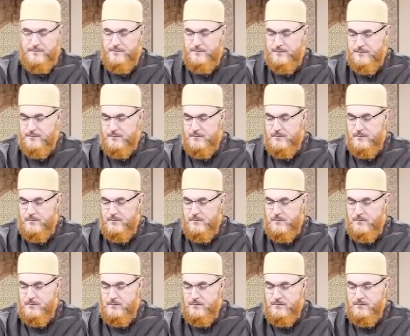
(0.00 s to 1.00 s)

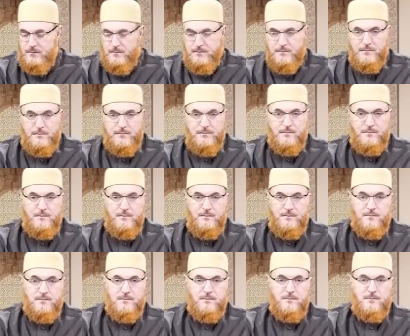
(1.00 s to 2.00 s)

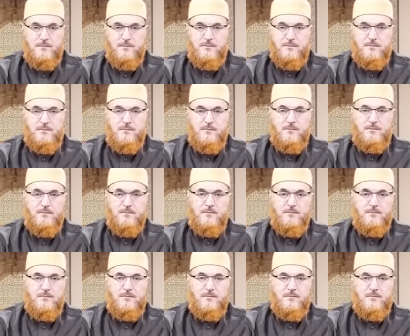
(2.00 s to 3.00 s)

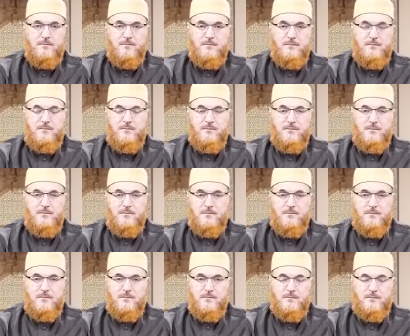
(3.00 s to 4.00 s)

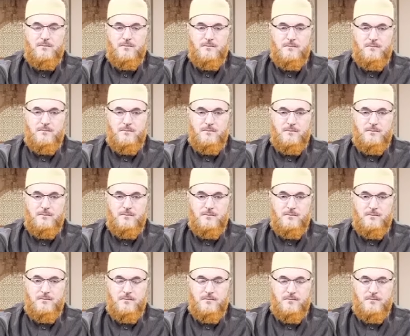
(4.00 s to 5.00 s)

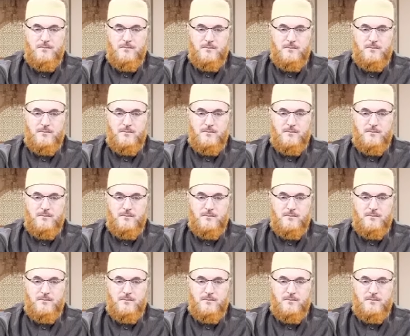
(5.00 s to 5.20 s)
Nothing is said.